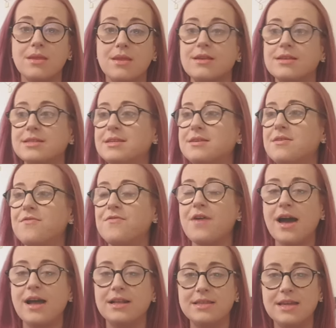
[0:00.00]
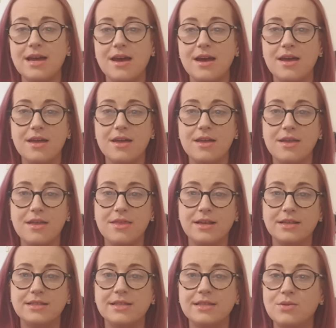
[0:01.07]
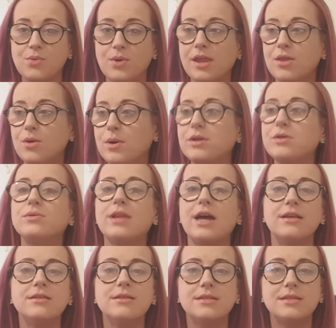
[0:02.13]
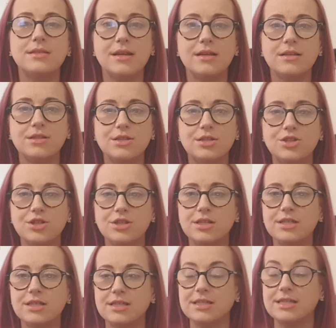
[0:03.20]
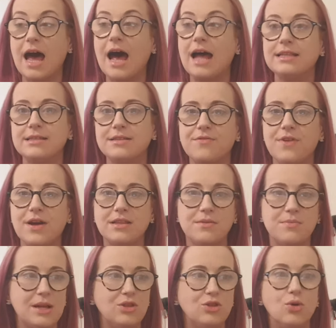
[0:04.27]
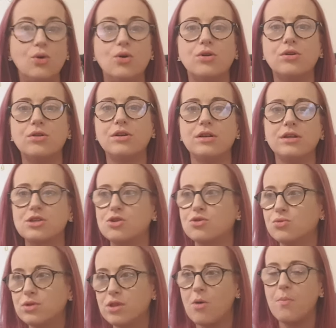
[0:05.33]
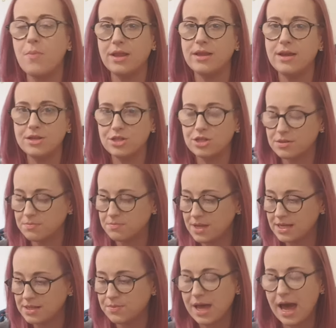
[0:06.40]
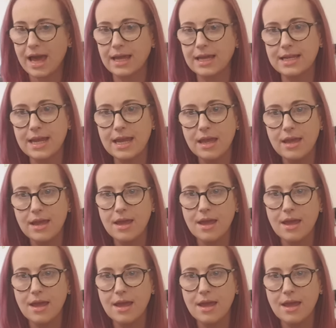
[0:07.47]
It's like the fact that this is the way the world is just sad, and the fact that my daughter is growing up in it just makes me angry.